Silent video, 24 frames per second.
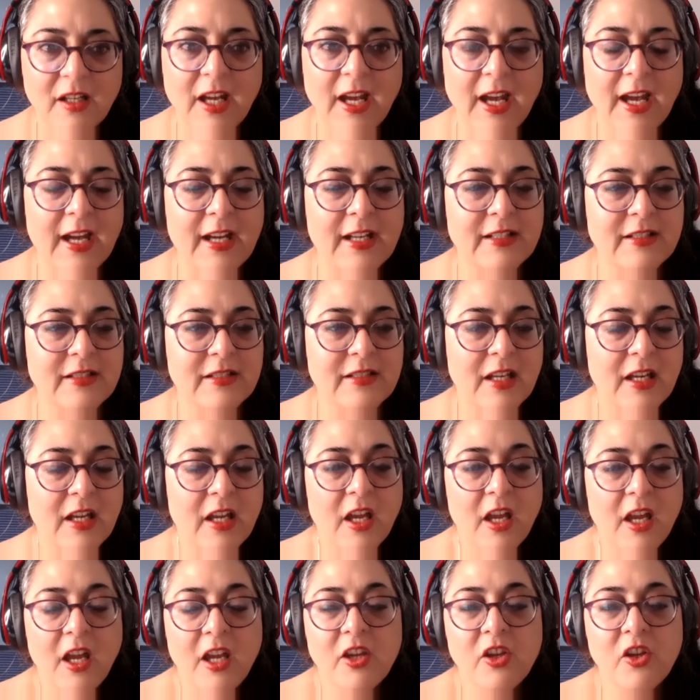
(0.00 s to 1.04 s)
And, wow.
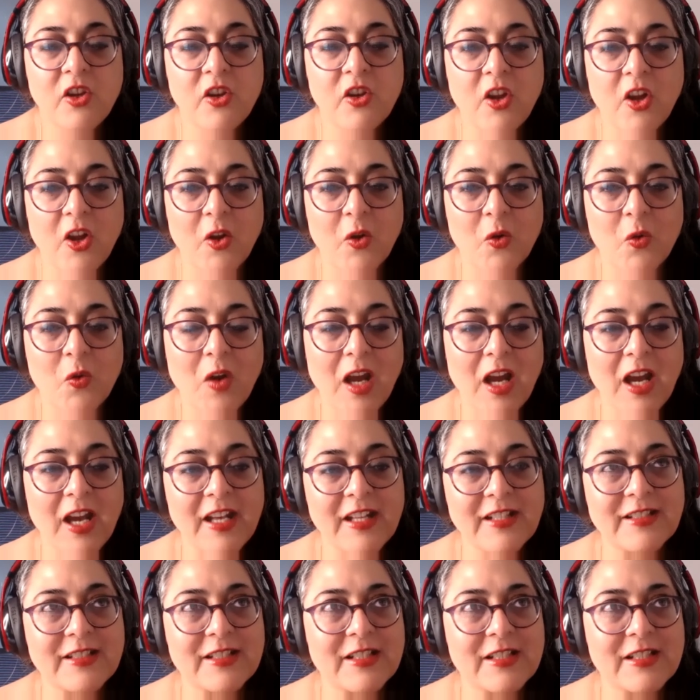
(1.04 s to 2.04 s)
You know, it's